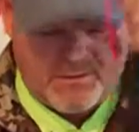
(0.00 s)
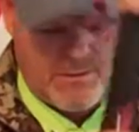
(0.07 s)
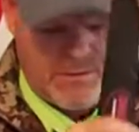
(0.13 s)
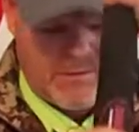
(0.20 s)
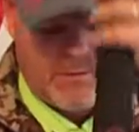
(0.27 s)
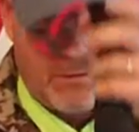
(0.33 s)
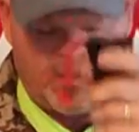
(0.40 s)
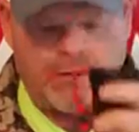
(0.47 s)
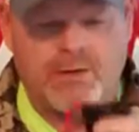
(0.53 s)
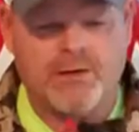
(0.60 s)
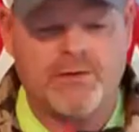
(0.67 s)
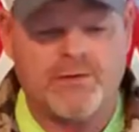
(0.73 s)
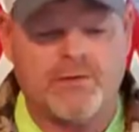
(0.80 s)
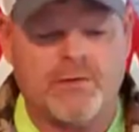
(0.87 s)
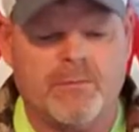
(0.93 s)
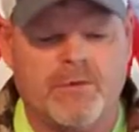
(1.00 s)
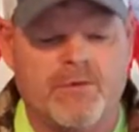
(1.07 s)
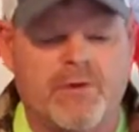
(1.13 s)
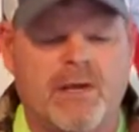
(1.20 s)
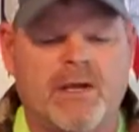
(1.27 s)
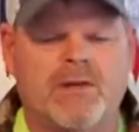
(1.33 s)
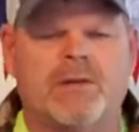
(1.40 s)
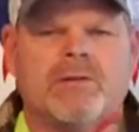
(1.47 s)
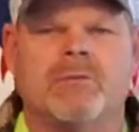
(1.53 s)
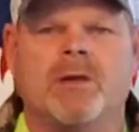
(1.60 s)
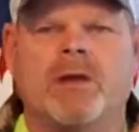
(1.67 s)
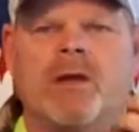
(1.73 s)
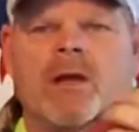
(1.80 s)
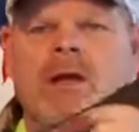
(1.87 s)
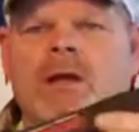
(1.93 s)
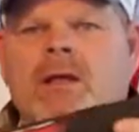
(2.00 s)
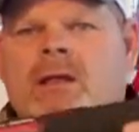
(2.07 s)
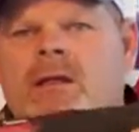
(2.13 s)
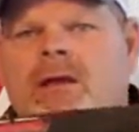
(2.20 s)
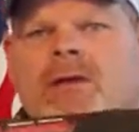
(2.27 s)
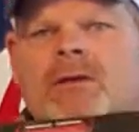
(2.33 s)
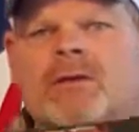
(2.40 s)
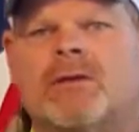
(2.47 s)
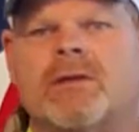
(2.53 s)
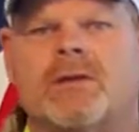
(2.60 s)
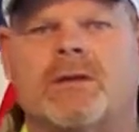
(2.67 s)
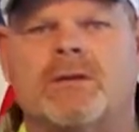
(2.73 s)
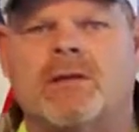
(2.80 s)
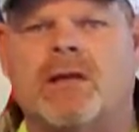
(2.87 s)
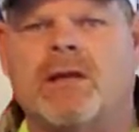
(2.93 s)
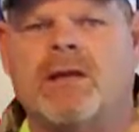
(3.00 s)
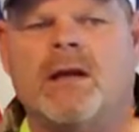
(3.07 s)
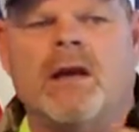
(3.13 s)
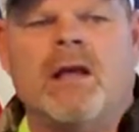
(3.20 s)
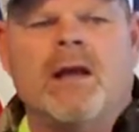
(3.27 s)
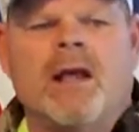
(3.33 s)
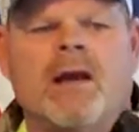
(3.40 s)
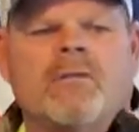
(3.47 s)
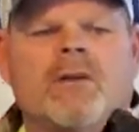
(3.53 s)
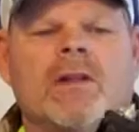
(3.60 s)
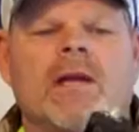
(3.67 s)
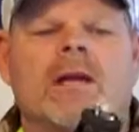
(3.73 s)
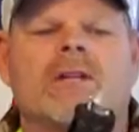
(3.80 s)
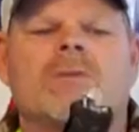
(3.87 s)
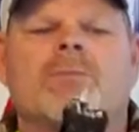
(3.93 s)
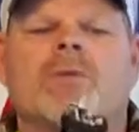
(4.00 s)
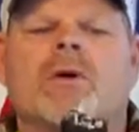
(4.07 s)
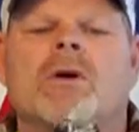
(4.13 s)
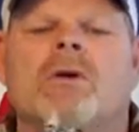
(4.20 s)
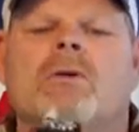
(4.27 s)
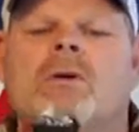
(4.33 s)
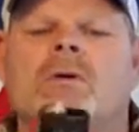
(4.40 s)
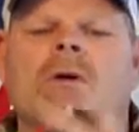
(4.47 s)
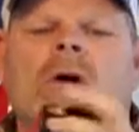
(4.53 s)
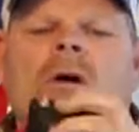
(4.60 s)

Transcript: the snow conditions have been changing, but this is an Avalanche Pro.